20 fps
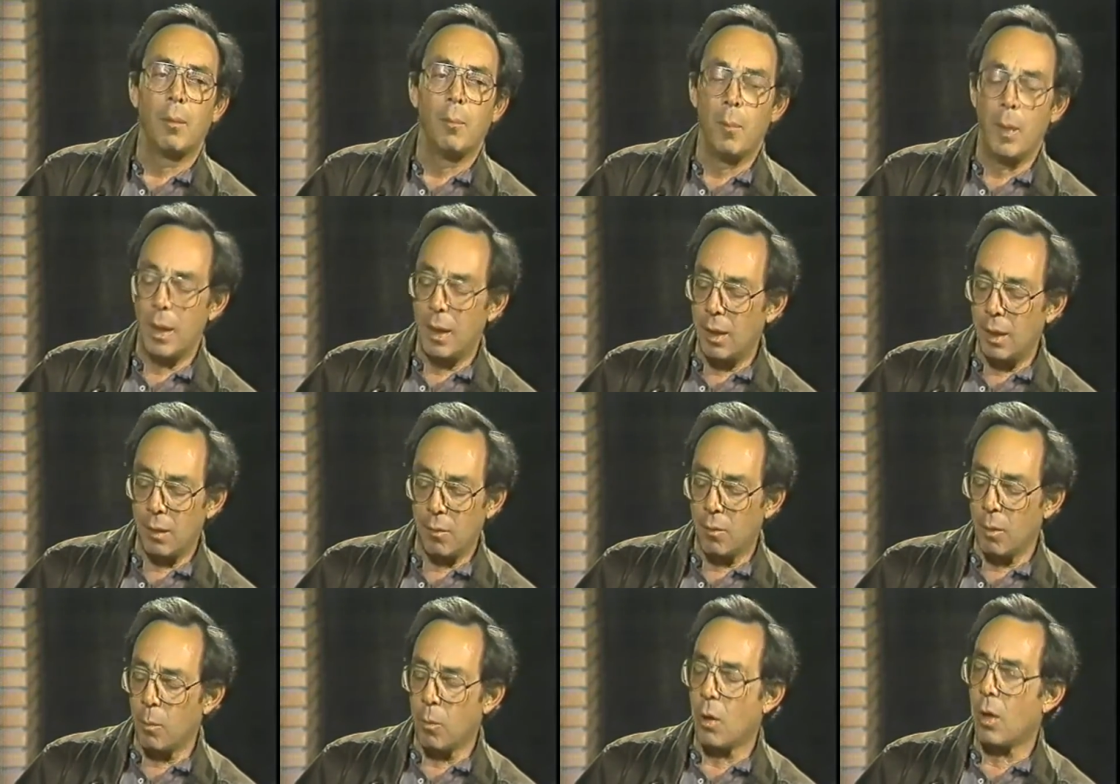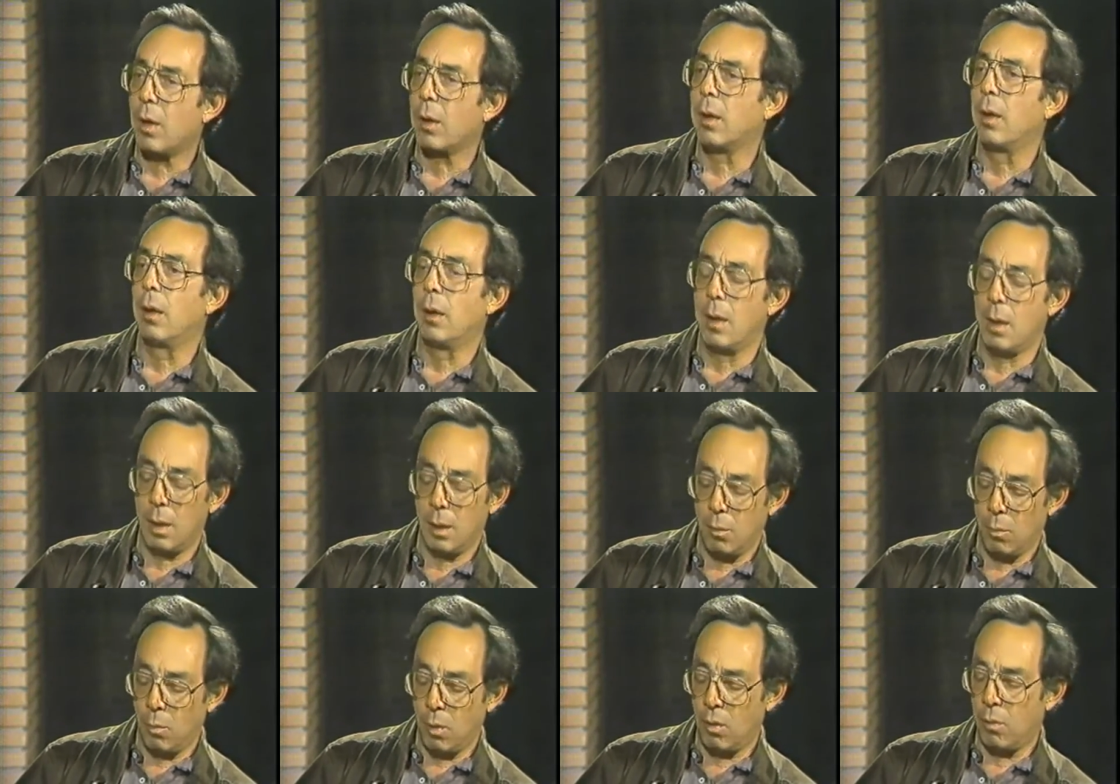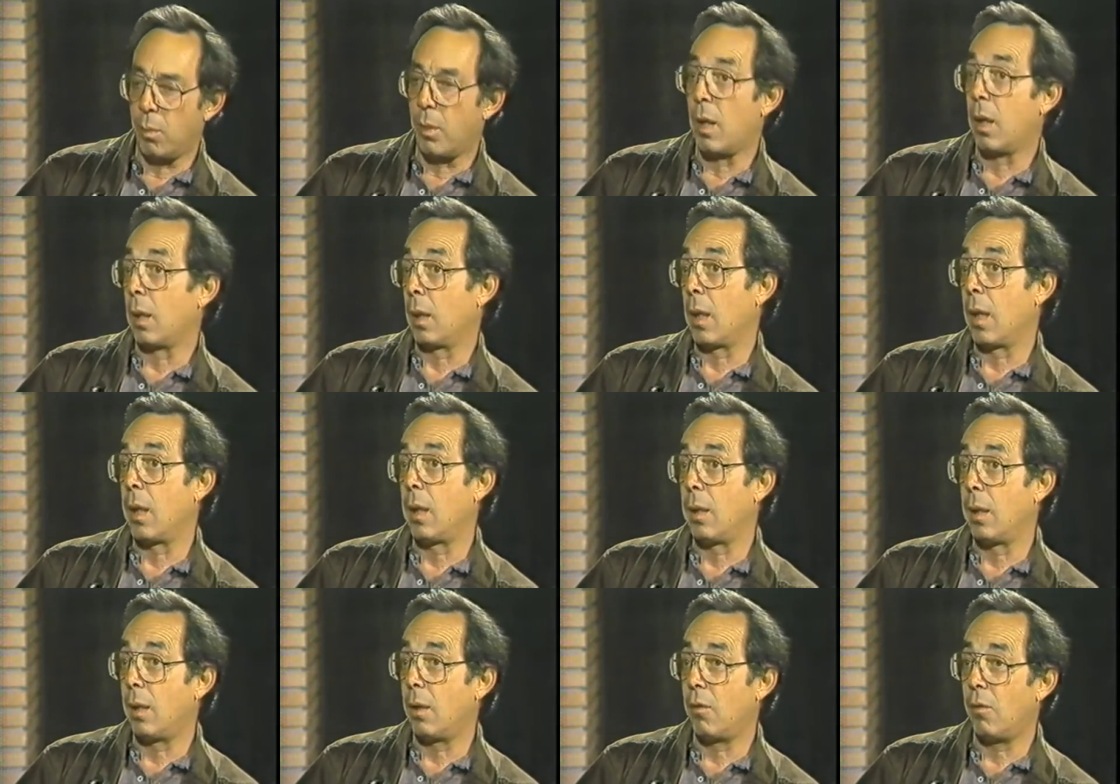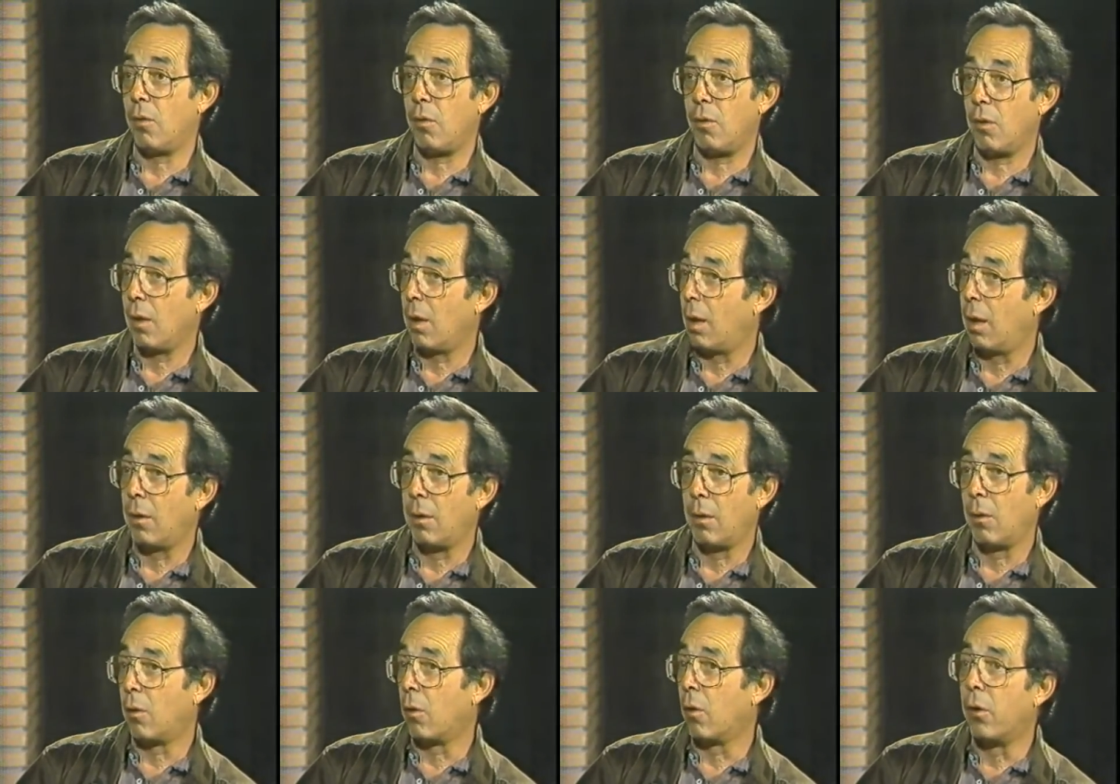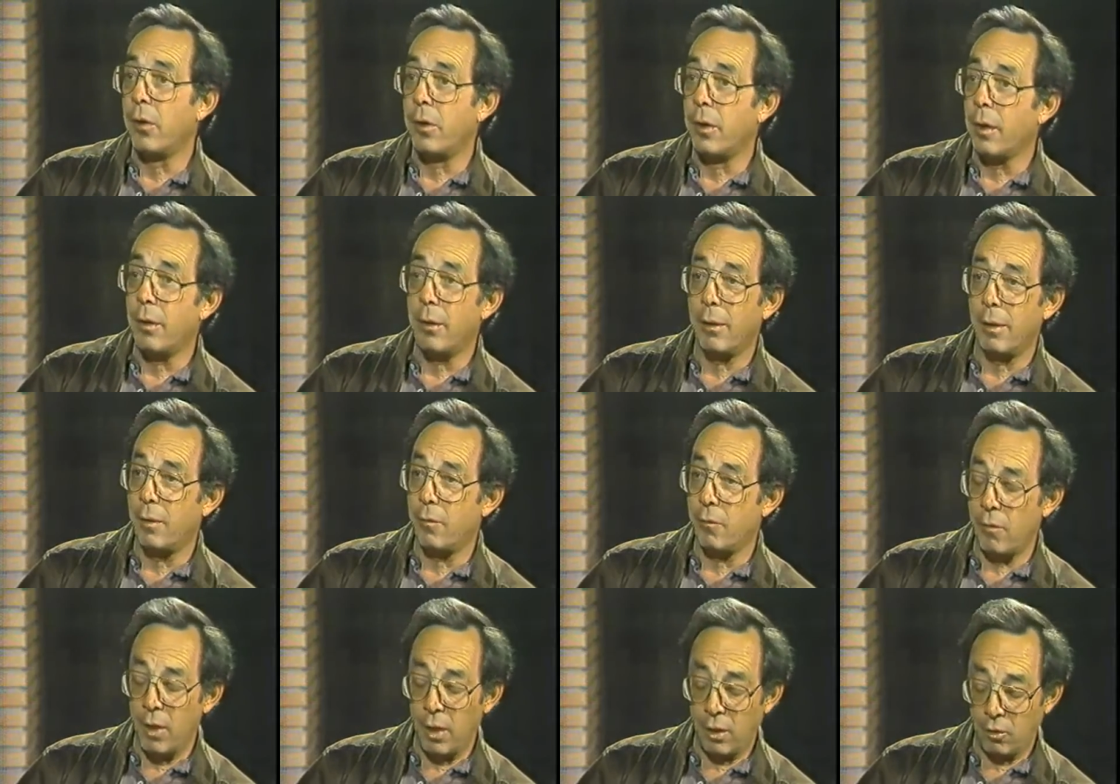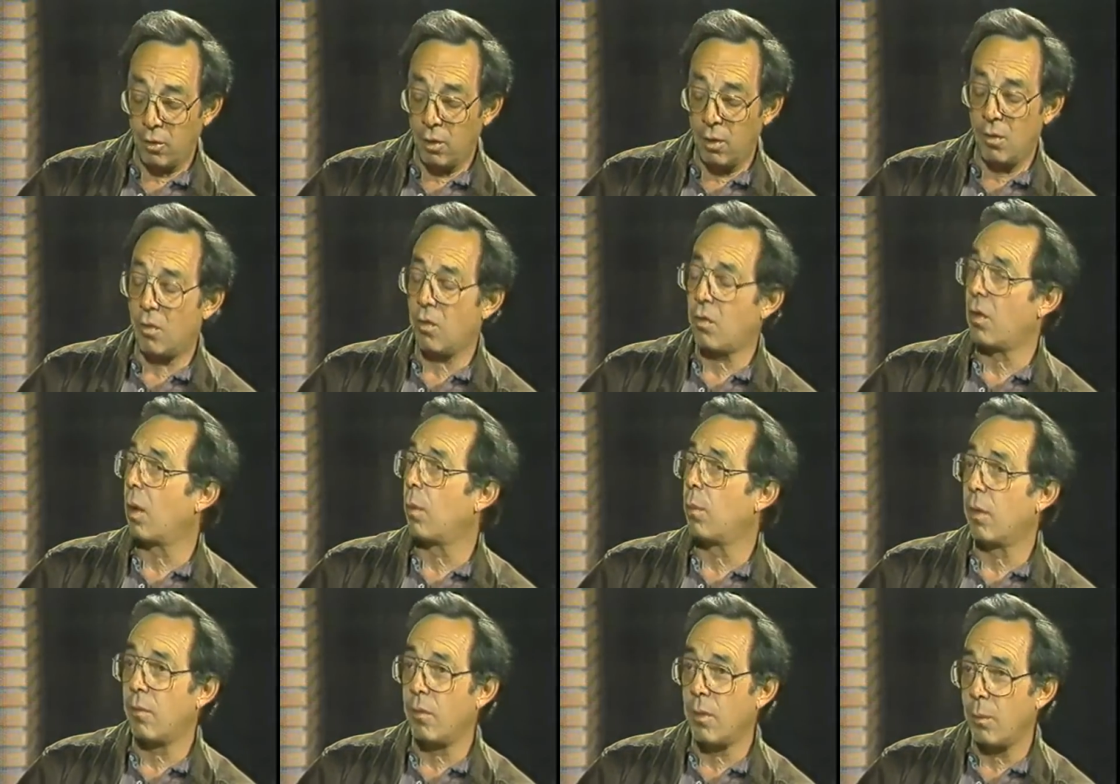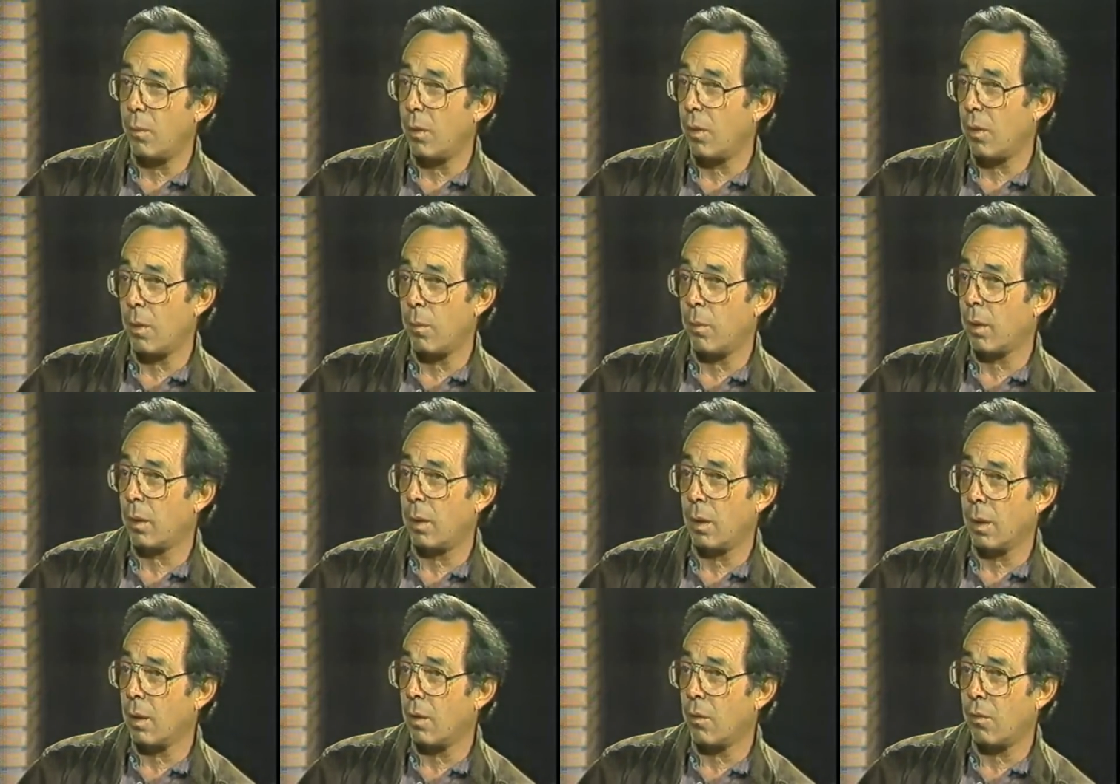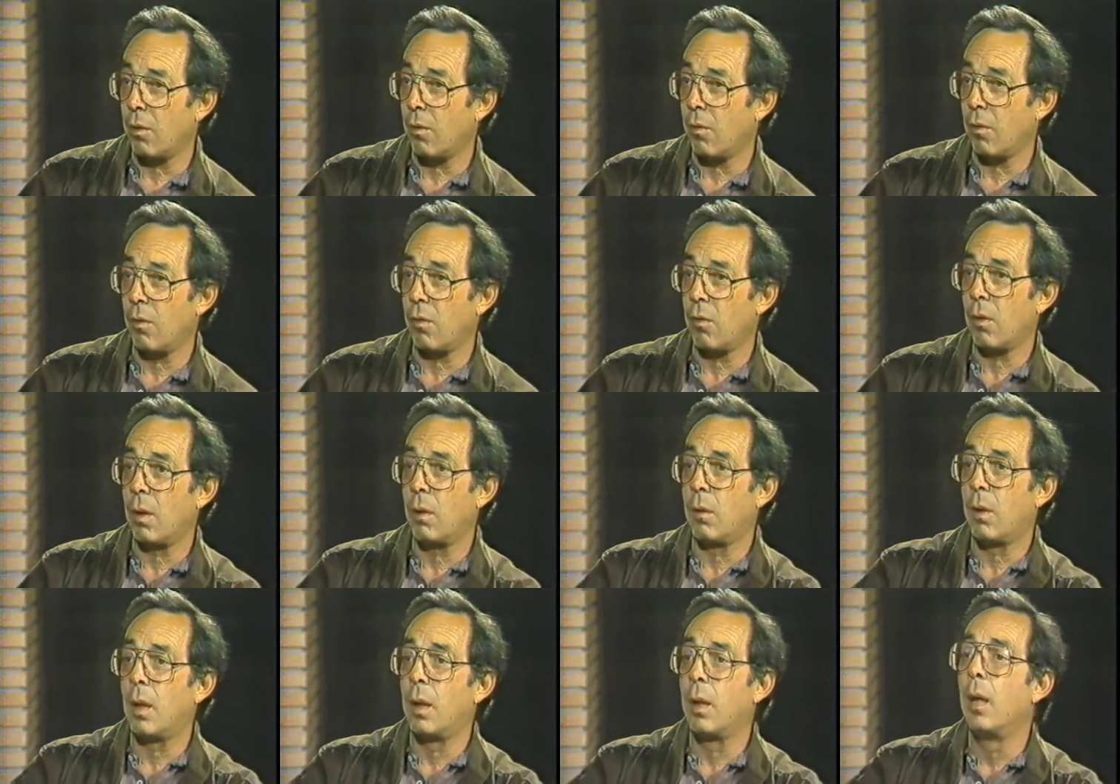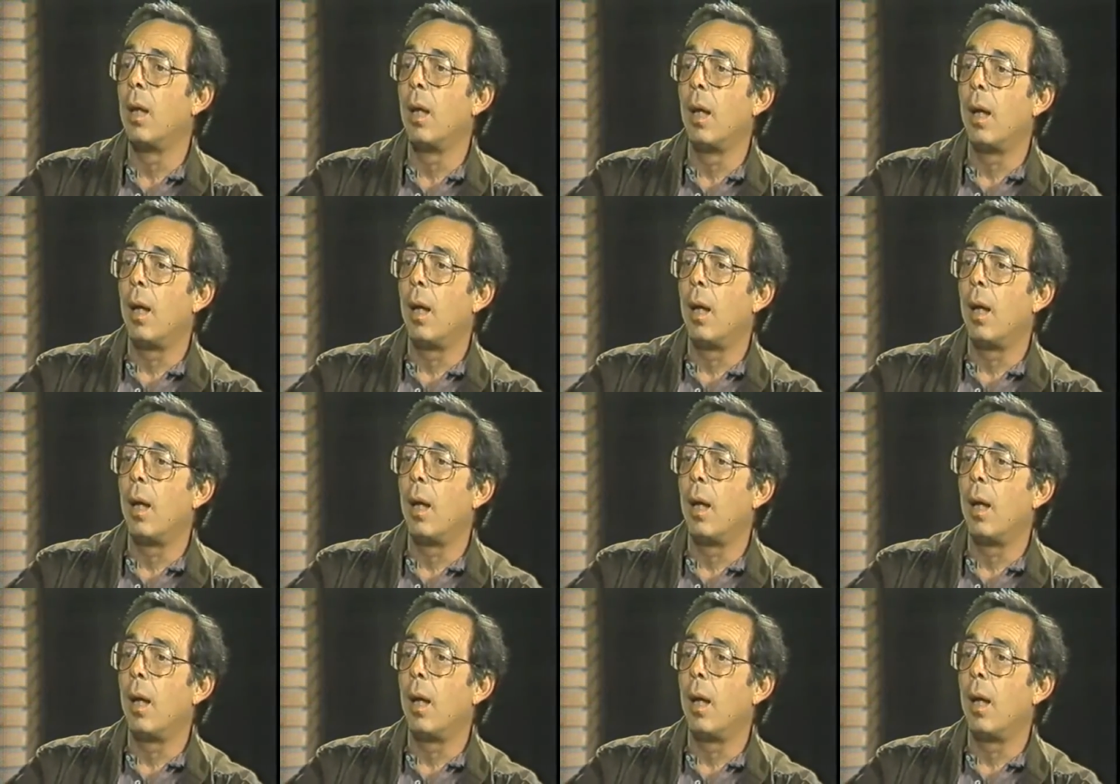many of them walking in with bronchitis, other ordinary infections, some of them with tuberculosis and so on.